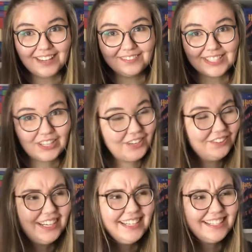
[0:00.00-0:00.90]
so I
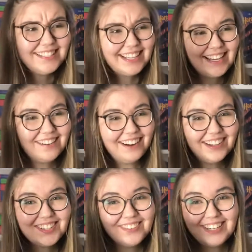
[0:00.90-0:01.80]
really need to get
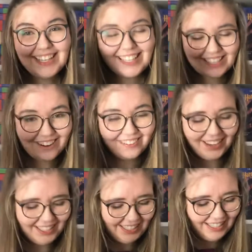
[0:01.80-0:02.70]
around to reading it
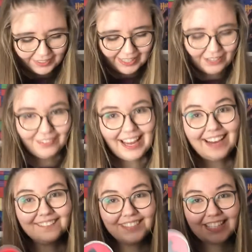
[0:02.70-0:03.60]
already. And then we
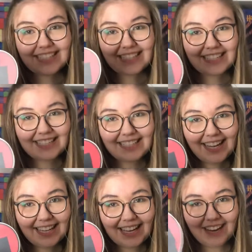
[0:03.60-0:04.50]
have this
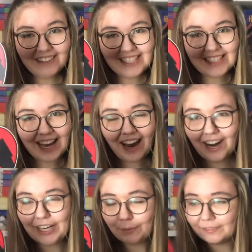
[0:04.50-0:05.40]
sticker, which is a
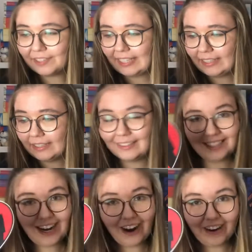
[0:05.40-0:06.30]
heart with a little
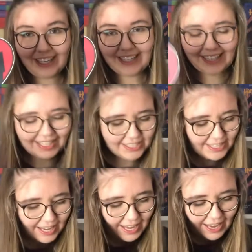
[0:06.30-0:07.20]
Carl in it,
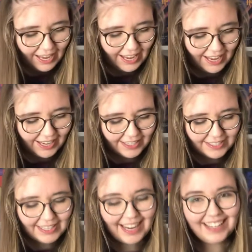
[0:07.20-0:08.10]
and
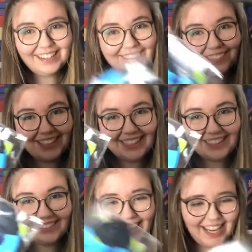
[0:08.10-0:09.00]
then a really
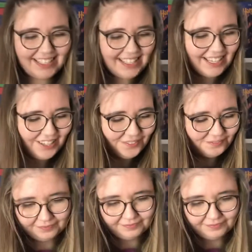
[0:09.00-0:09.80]
cool item.